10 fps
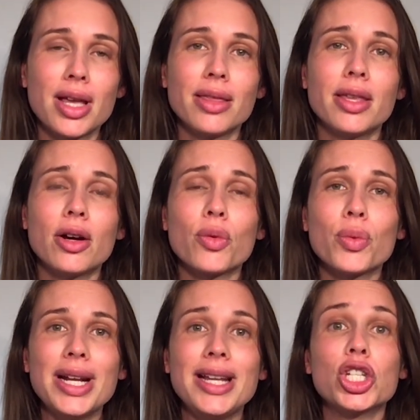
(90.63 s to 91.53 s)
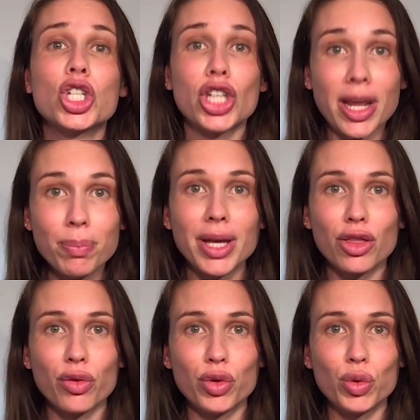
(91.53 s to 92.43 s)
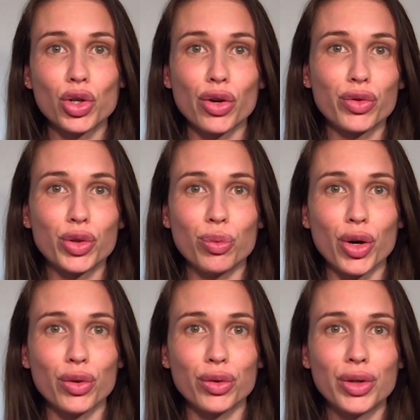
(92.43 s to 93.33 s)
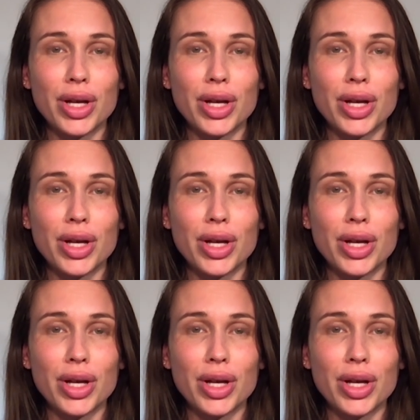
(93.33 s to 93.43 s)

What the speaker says: that are really shaping the future of tomorrow,